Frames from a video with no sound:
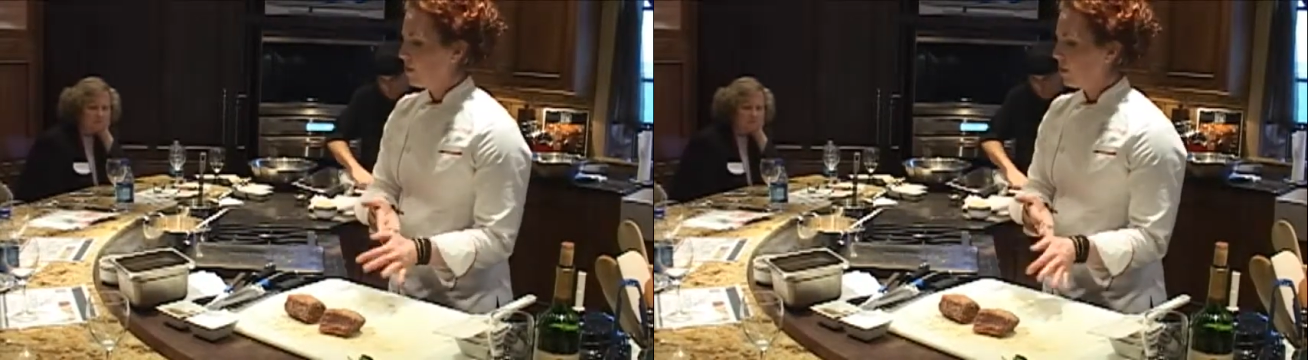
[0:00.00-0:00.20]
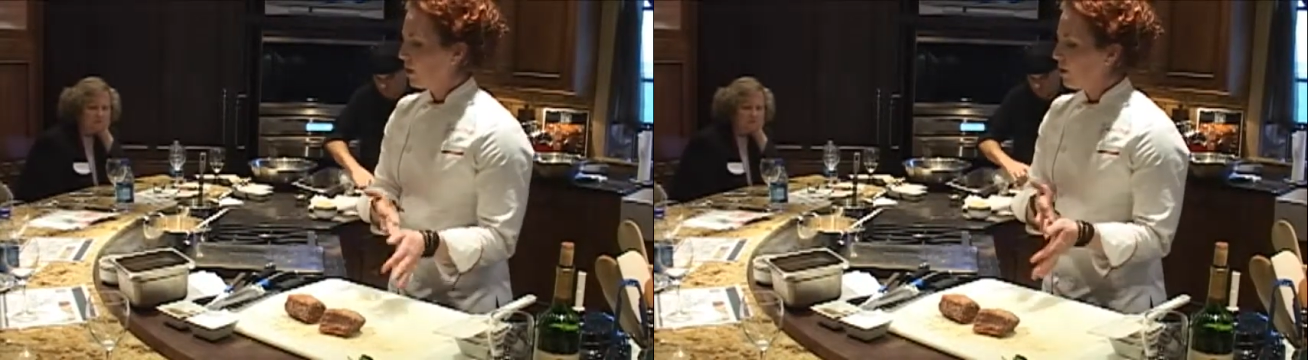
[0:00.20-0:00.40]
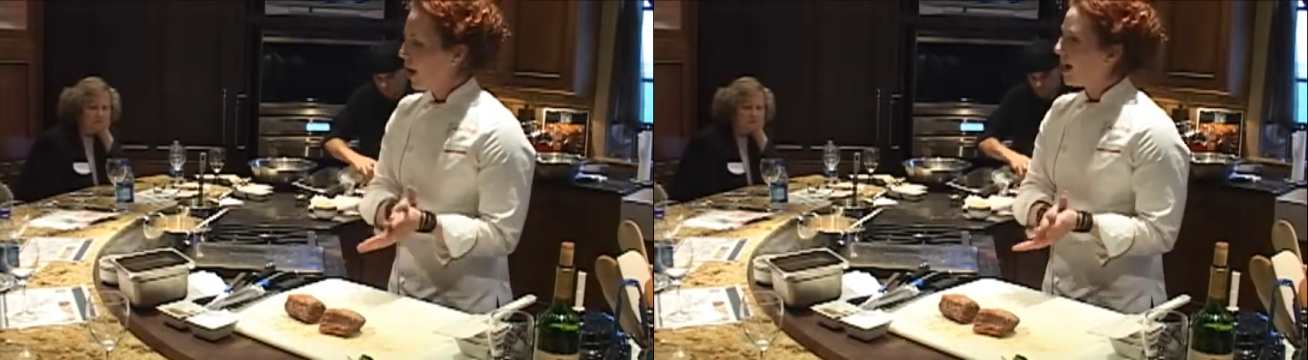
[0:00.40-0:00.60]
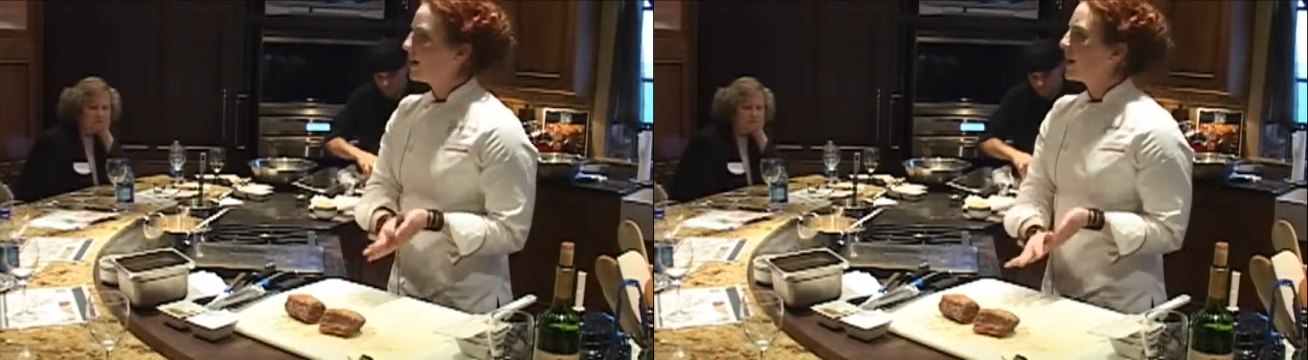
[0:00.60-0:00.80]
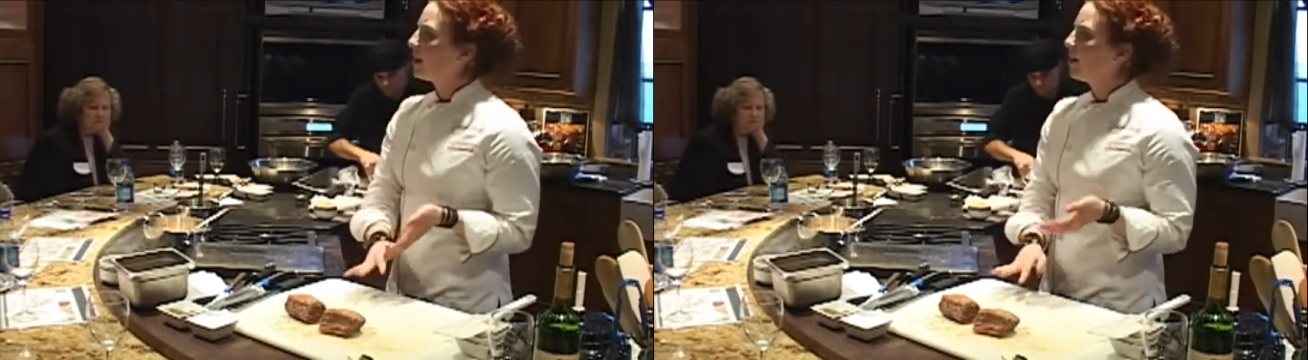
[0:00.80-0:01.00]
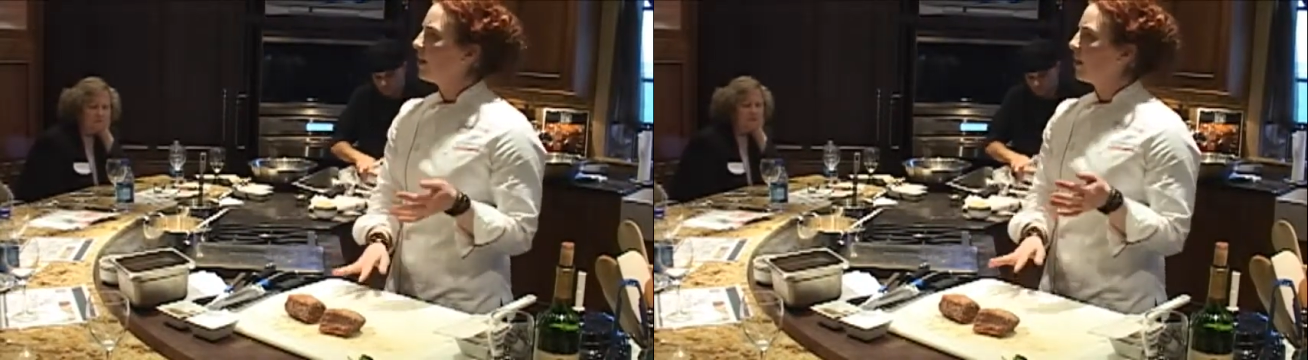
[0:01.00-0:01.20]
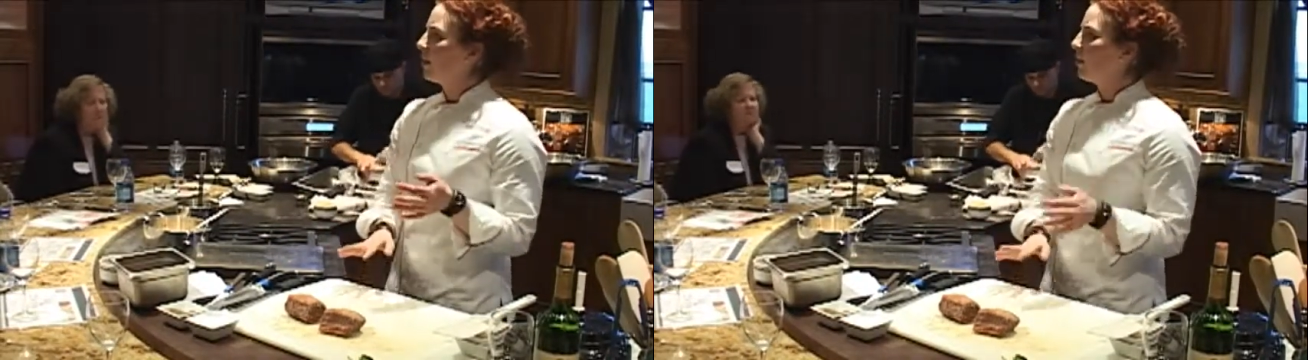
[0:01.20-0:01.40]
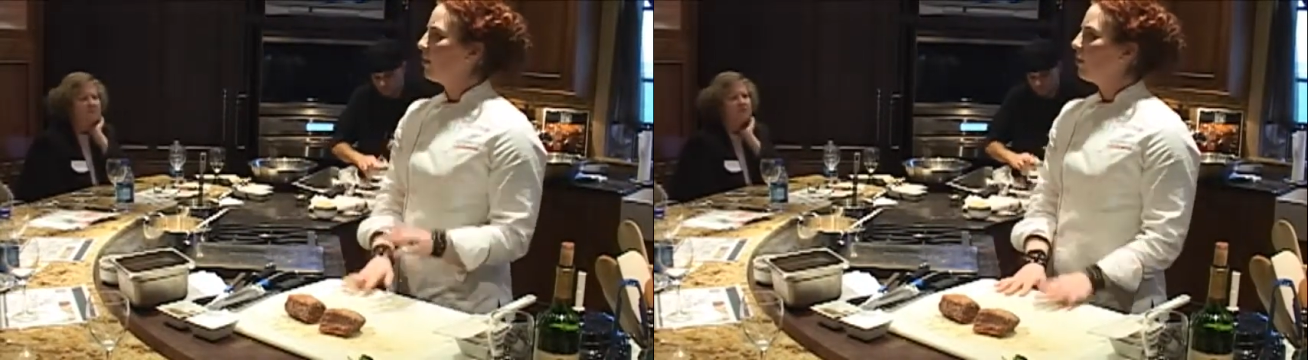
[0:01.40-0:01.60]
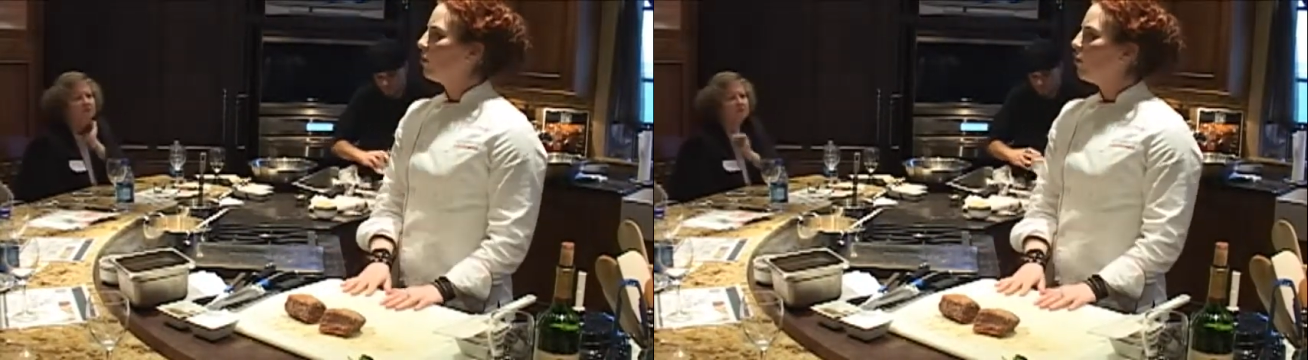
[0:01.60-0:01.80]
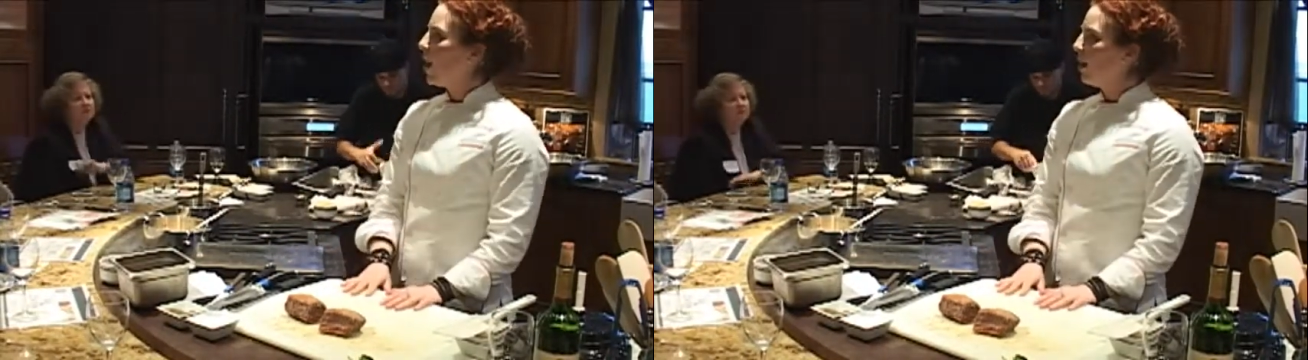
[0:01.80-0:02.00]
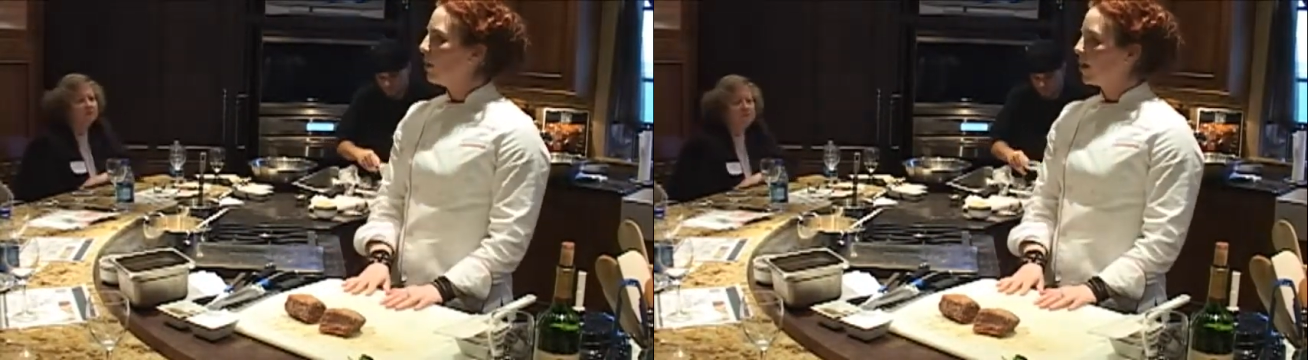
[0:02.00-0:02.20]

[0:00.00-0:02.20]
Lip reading: you know, I think that while